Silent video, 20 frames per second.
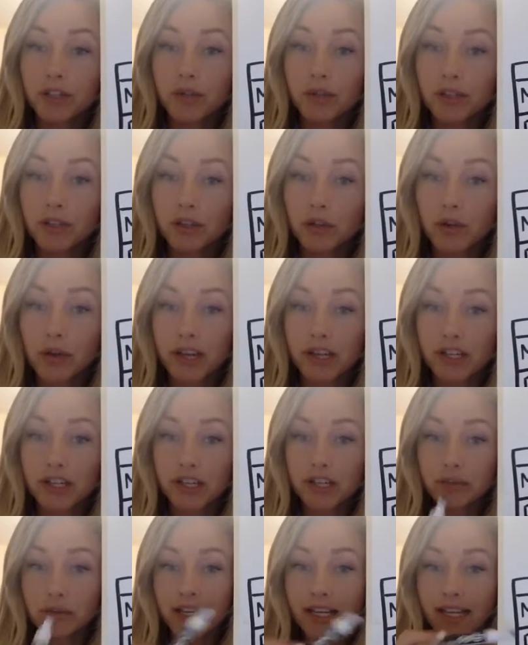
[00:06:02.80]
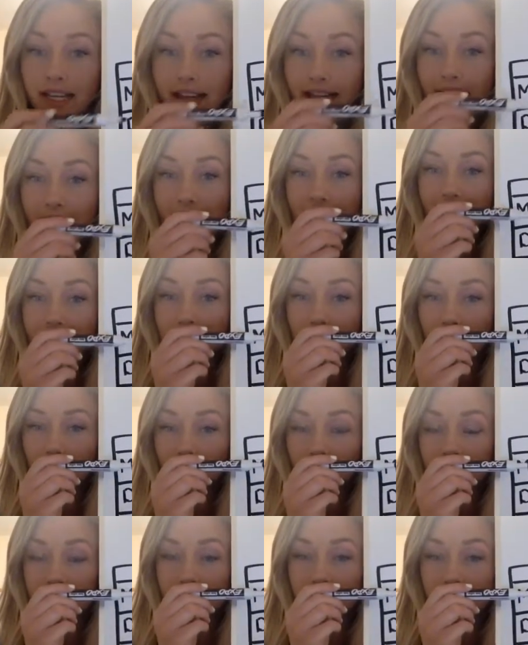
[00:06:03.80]
an equation. We can add
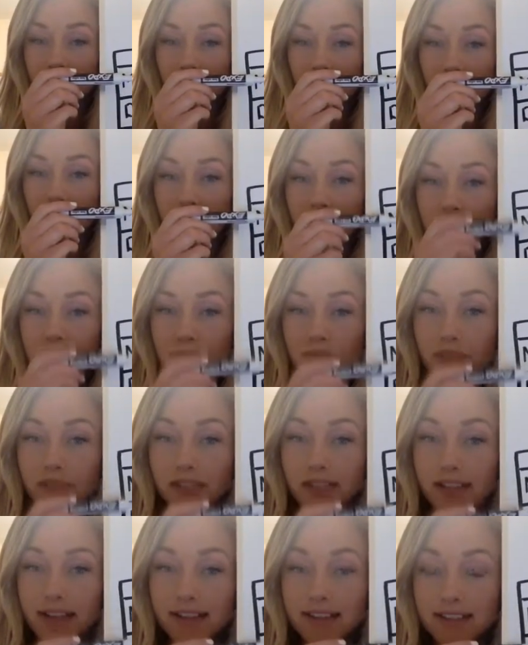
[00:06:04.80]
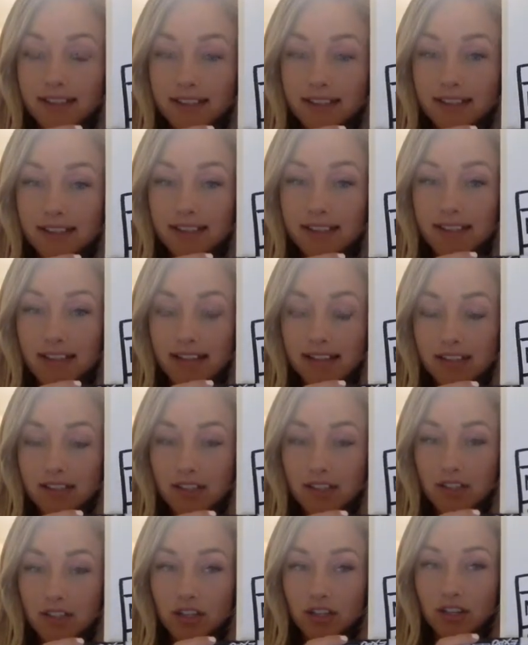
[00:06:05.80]
mom's stars plus dad's
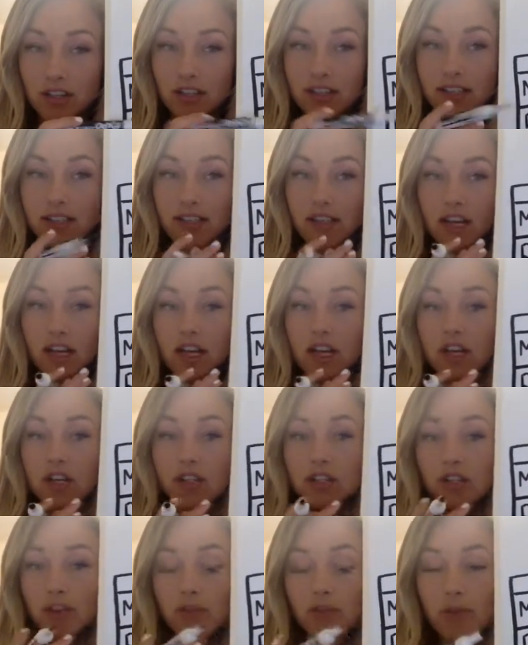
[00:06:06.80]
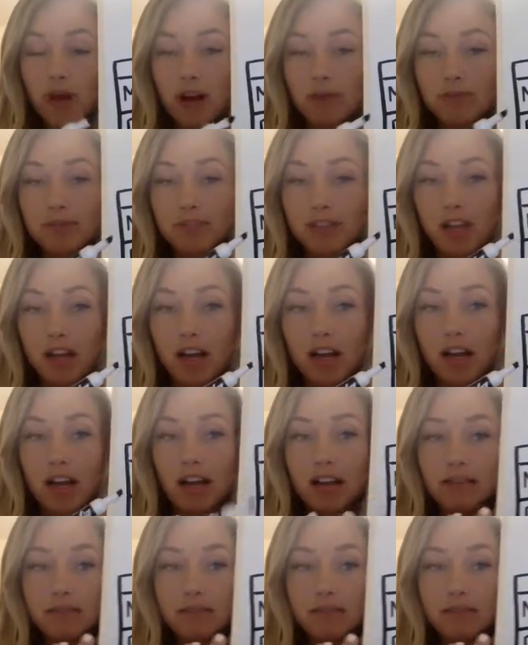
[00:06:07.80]
stars. So mom saw,